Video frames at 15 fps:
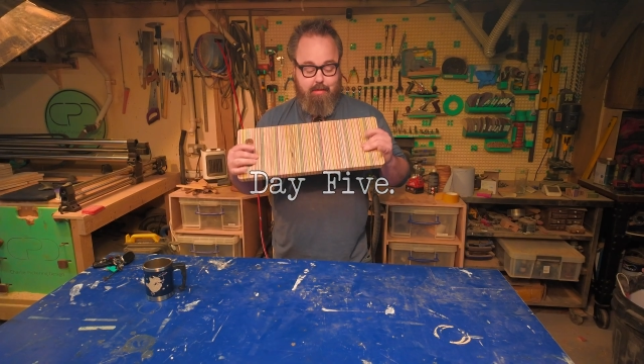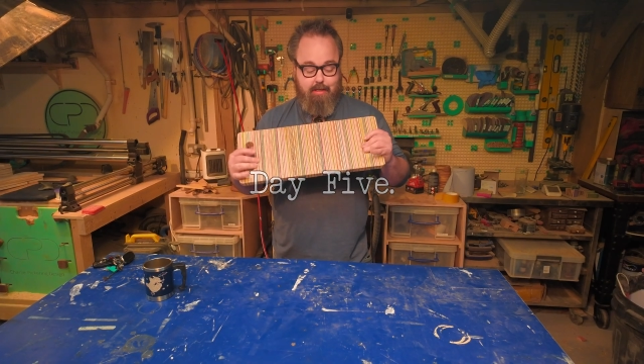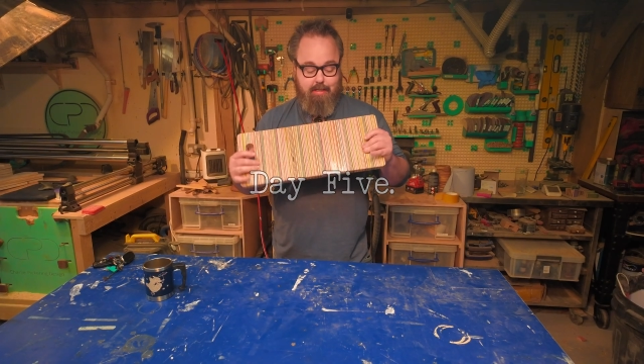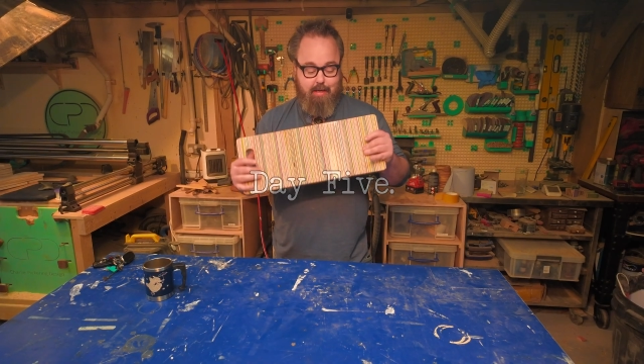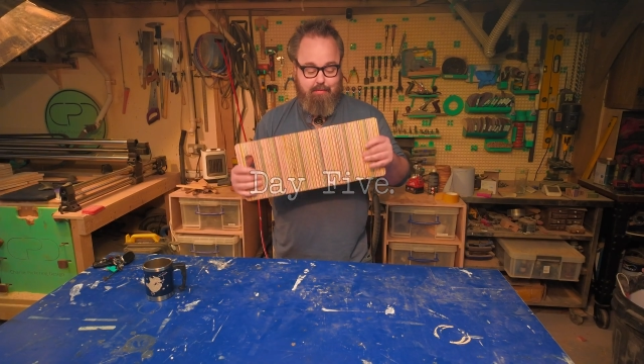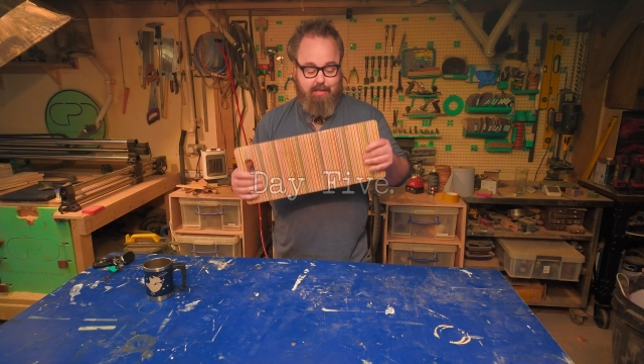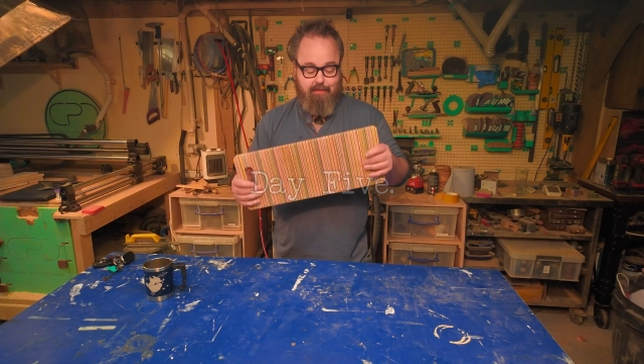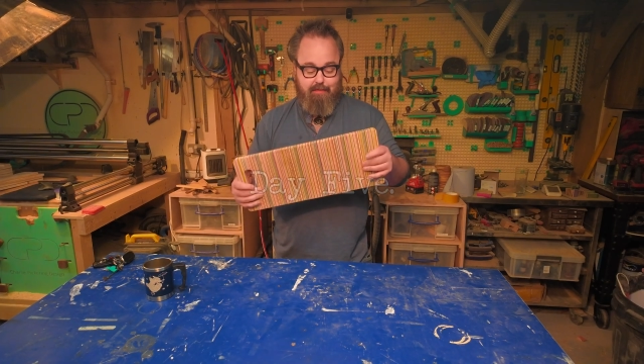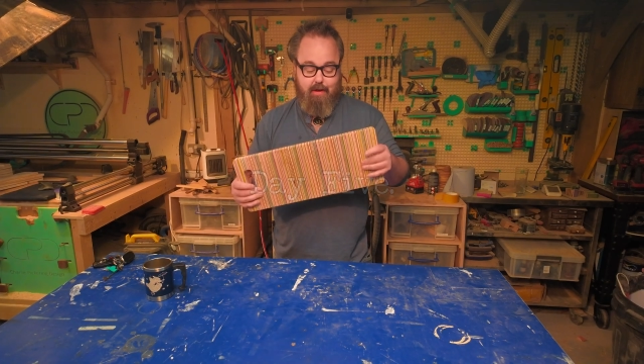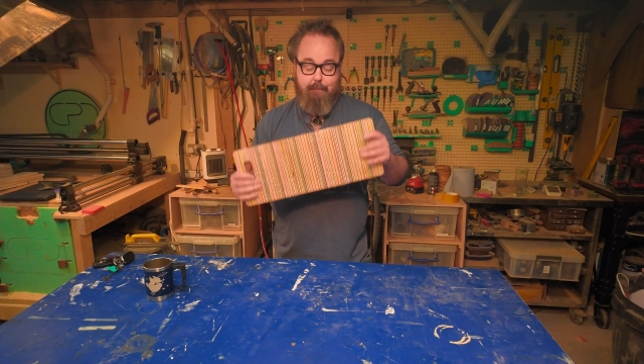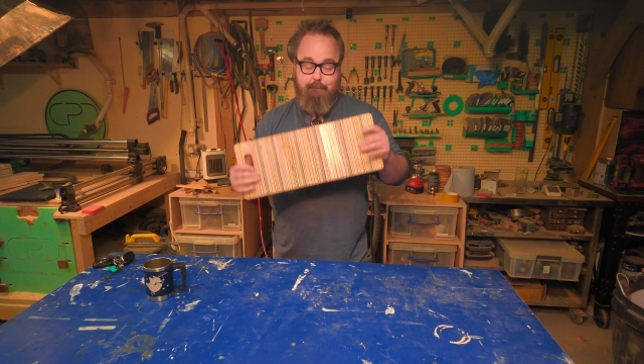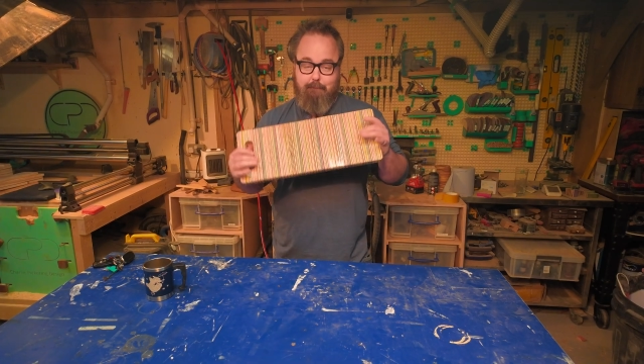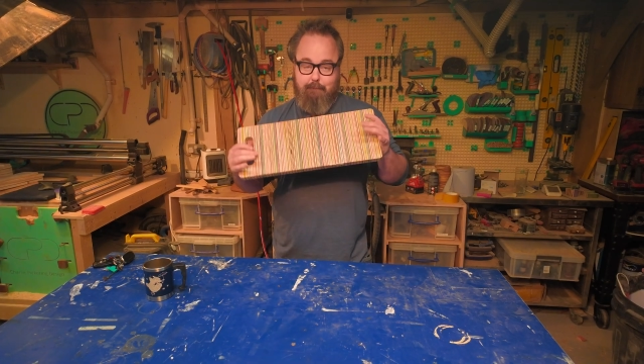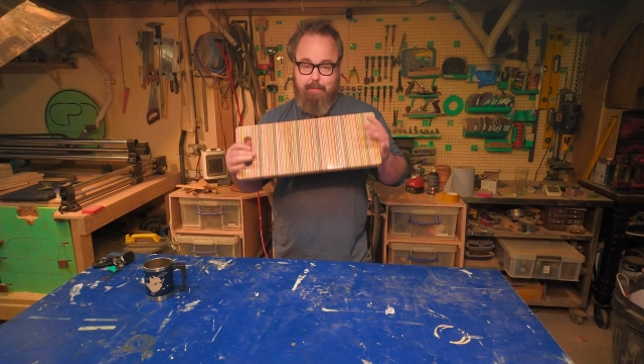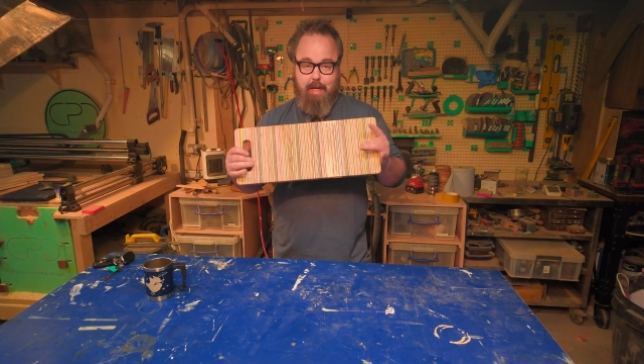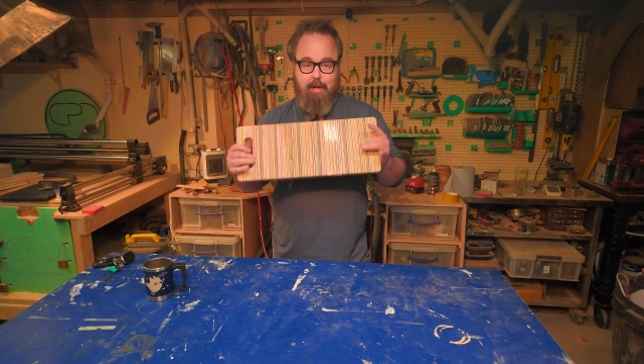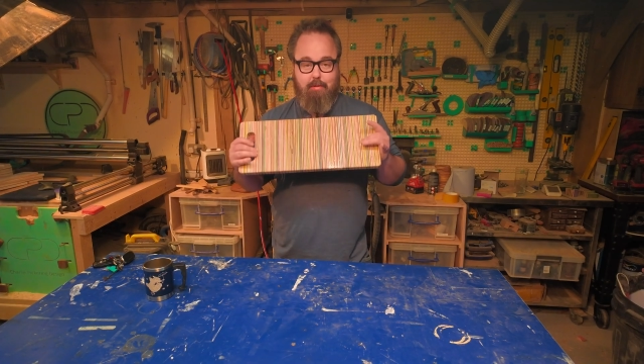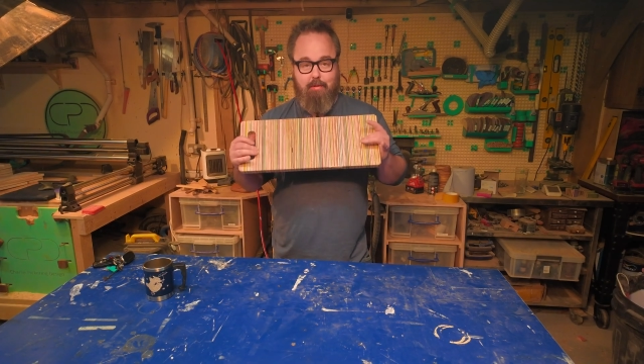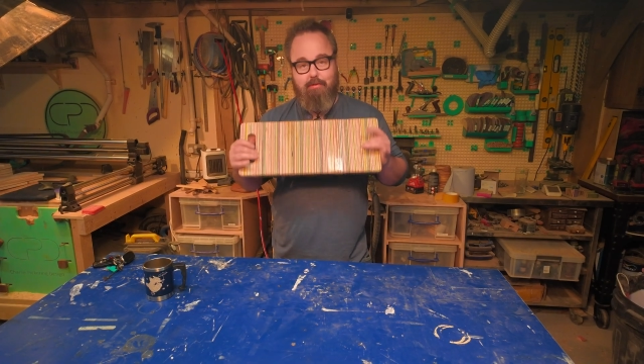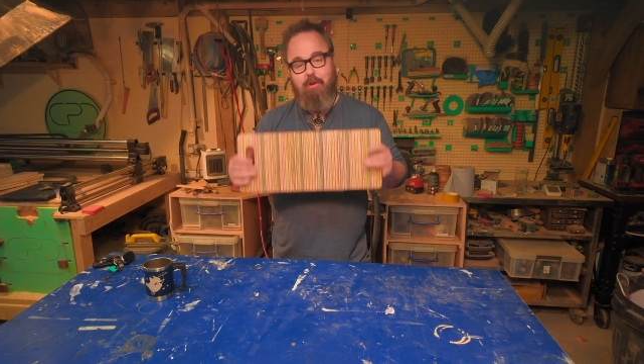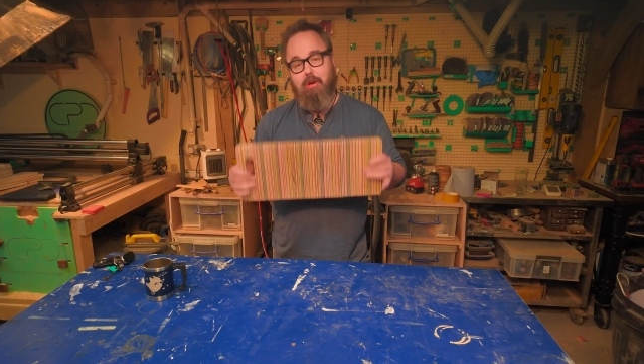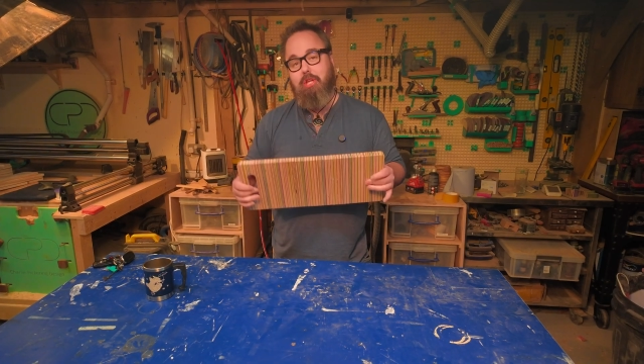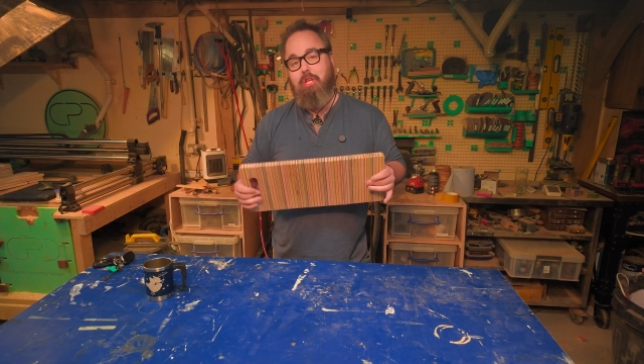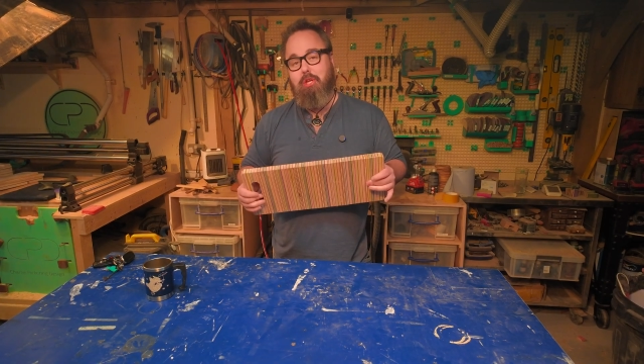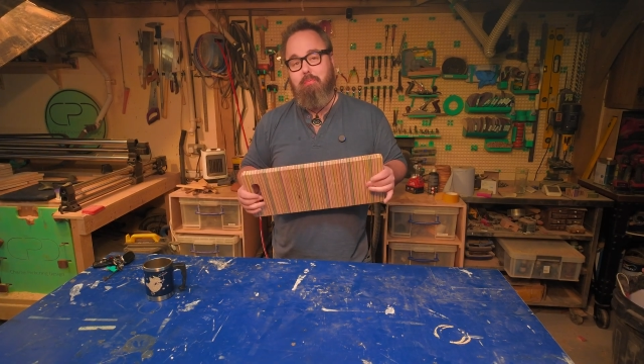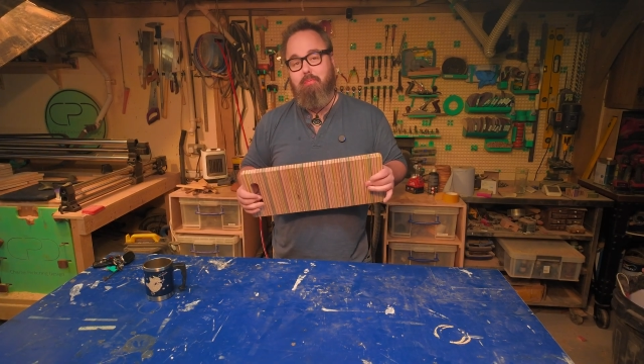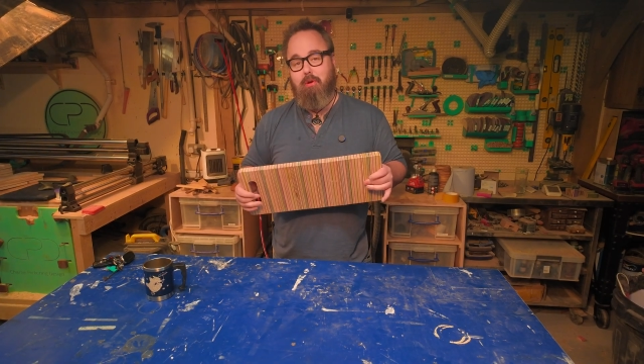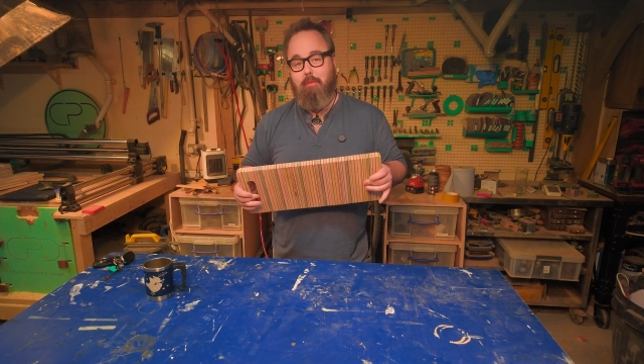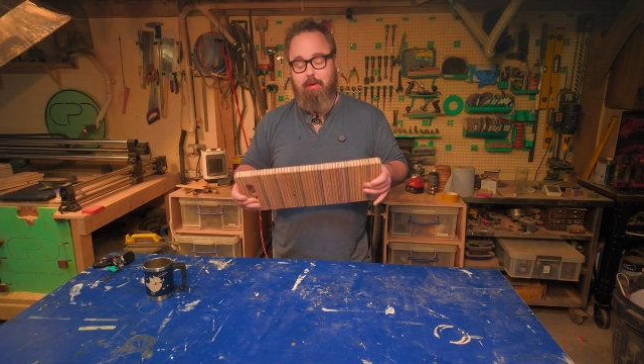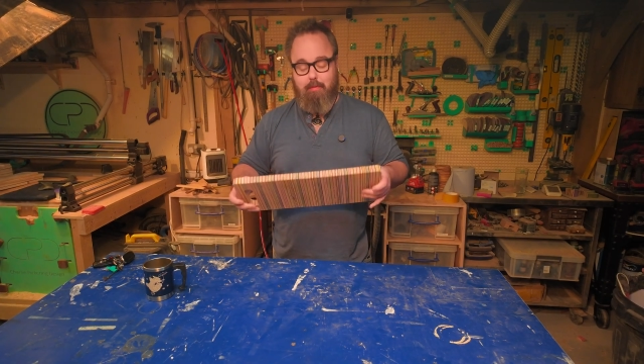It's absolutely fine, but we've got a new
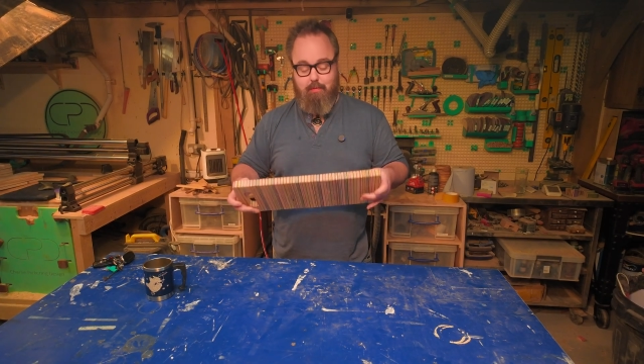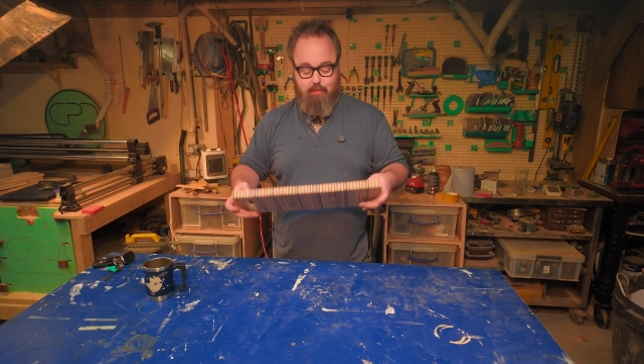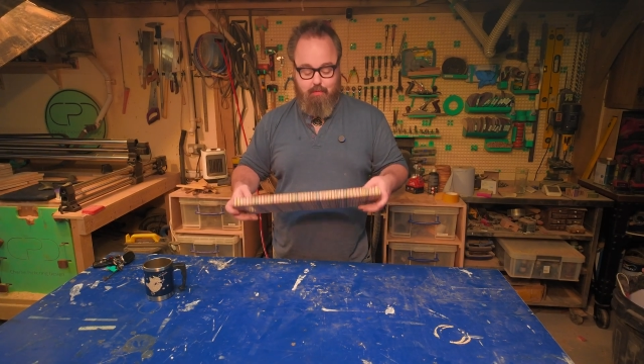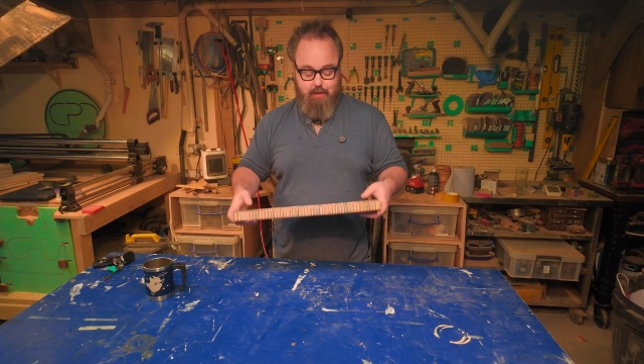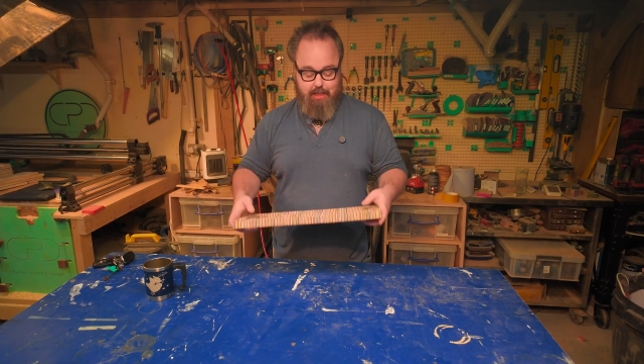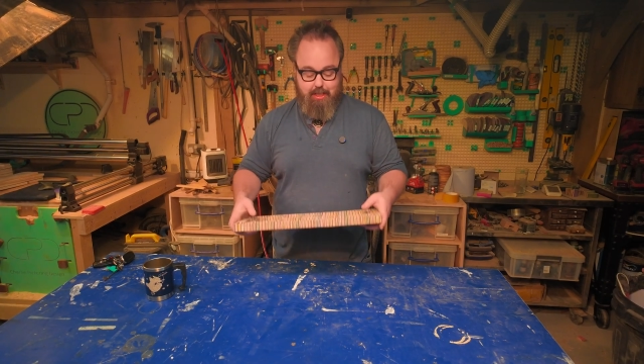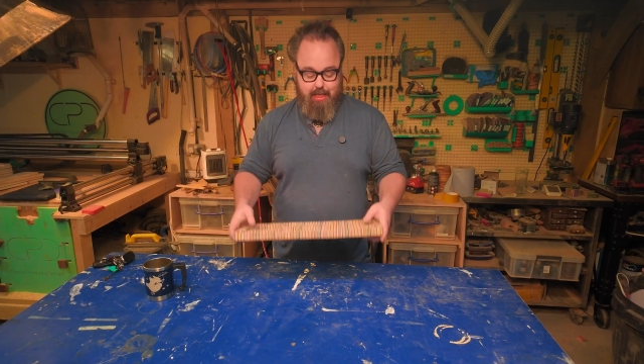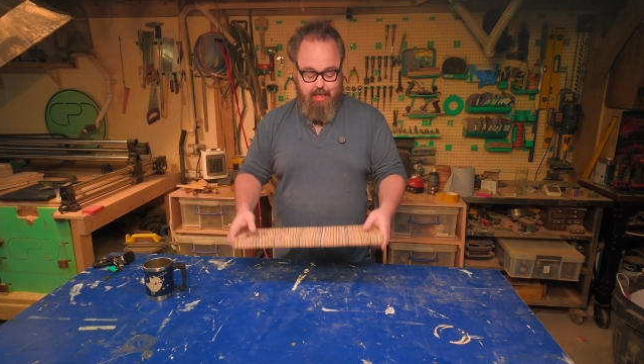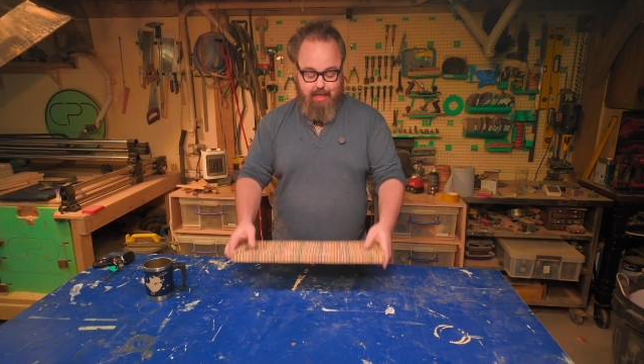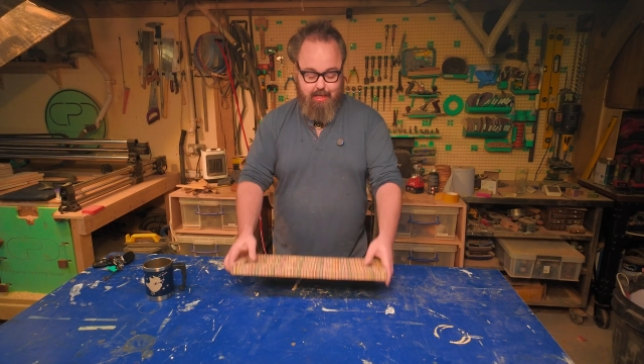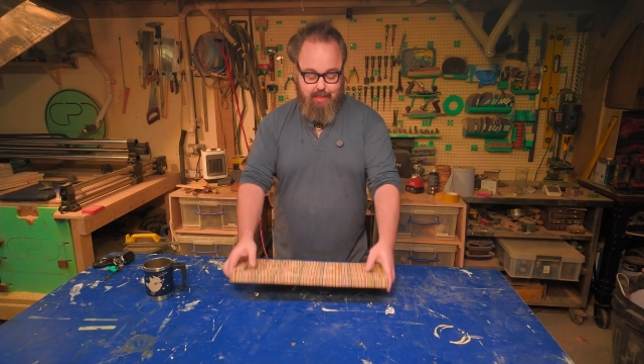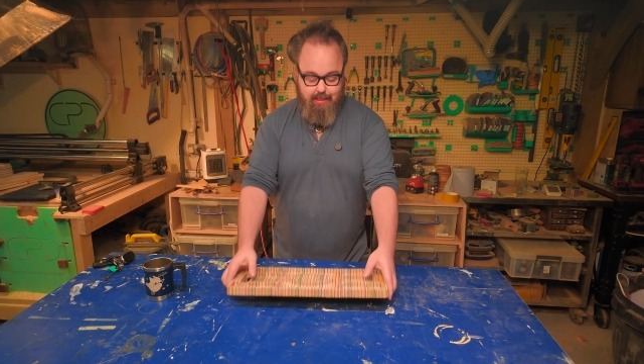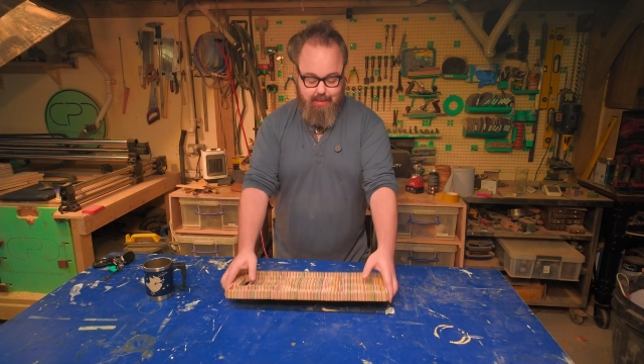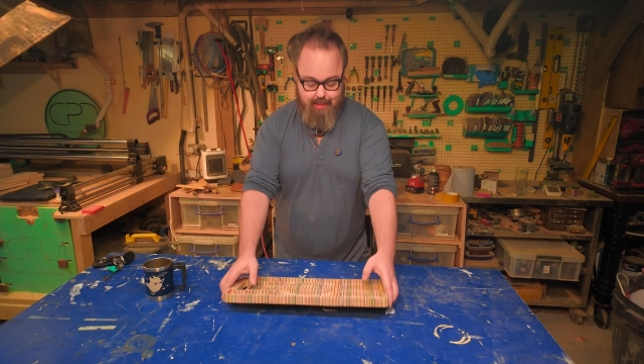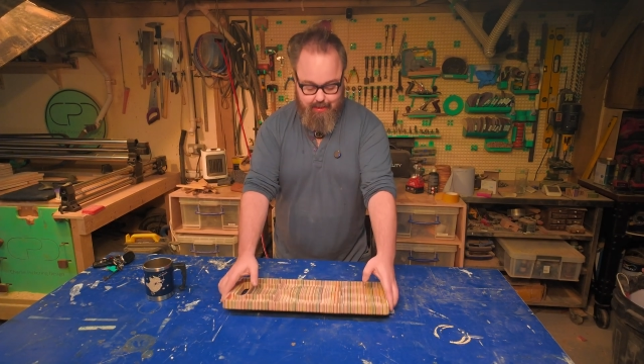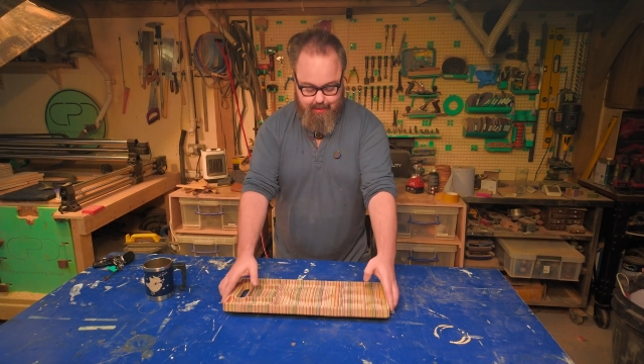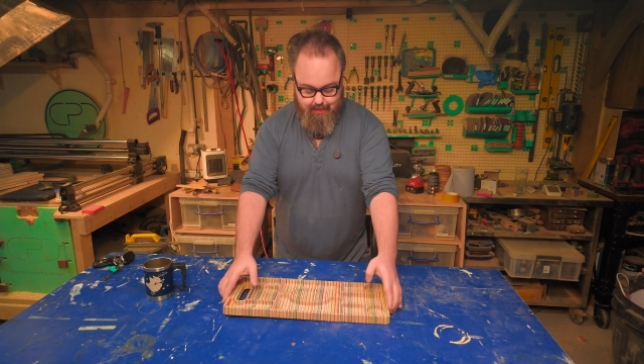problem, which is